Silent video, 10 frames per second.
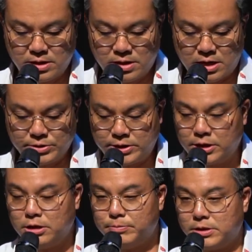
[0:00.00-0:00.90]
I was
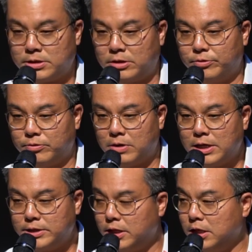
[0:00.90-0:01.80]
thinking to myself, why
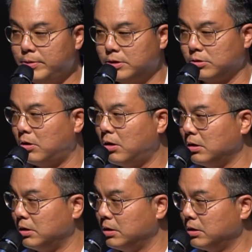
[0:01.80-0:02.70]
is he hitting me so
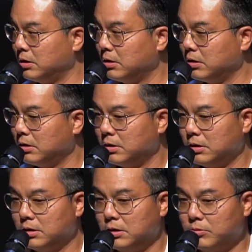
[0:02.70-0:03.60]
hard?
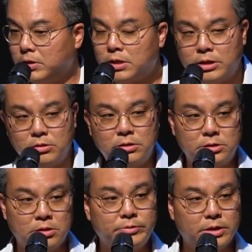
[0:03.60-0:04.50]
What did I do to
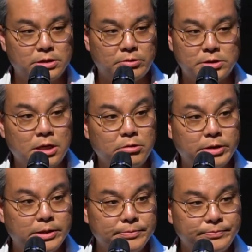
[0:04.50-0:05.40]
deserve this? I was hungry.